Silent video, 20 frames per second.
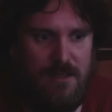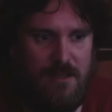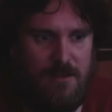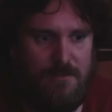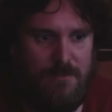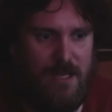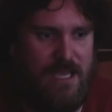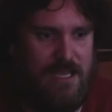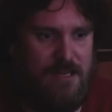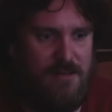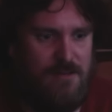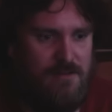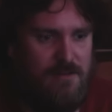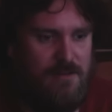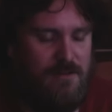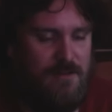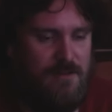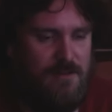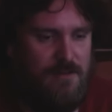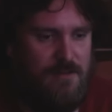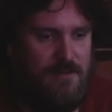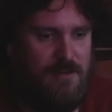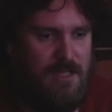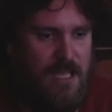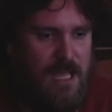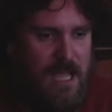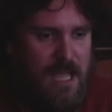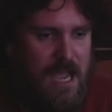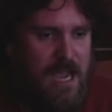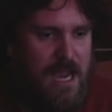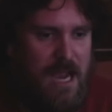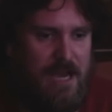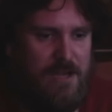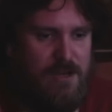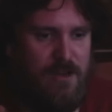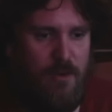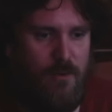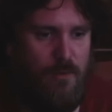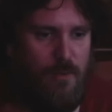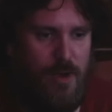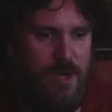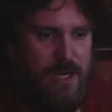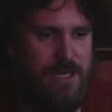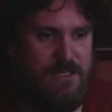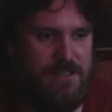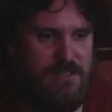but I don't want